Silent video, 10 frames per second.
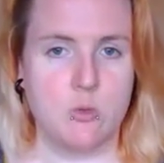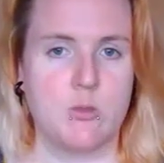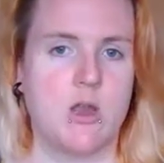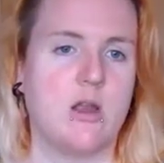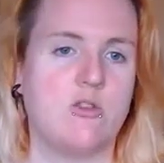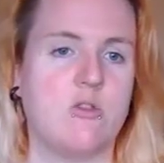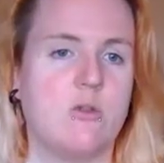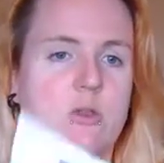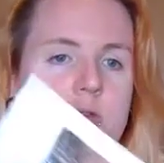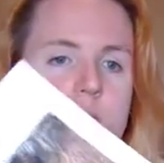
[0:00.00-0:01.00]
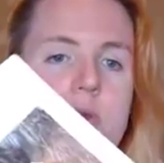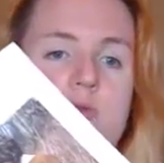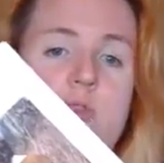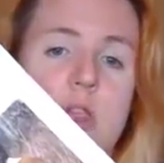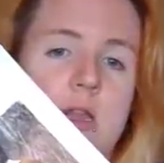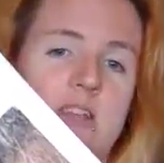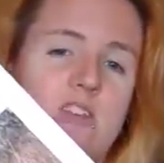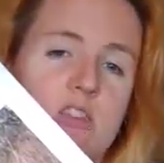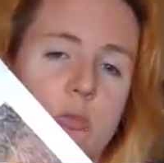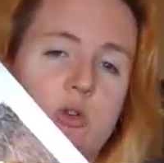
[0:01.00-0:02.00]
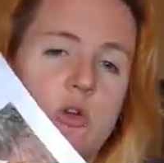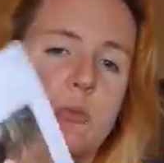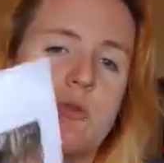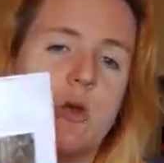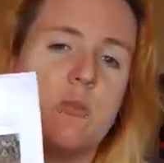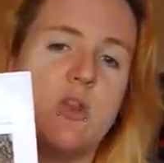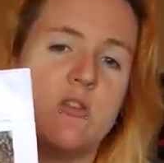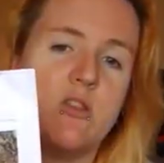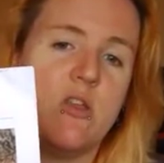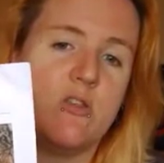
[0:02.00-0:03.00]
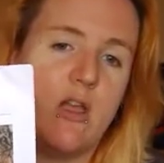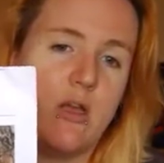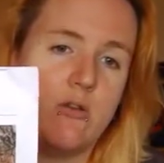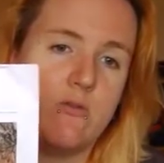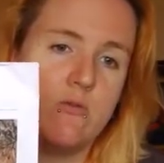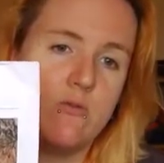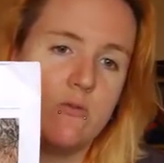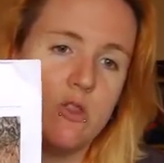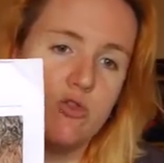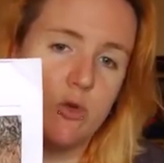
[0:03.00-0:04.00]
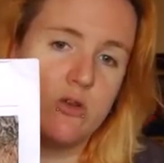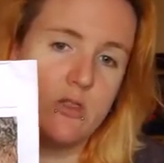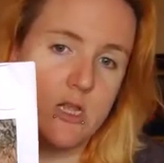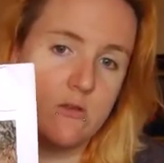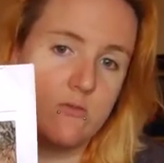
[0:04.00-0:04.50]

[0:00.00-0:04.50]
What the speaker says: and I just feel this would be a really nice summer top as well because it does have the short sleeves.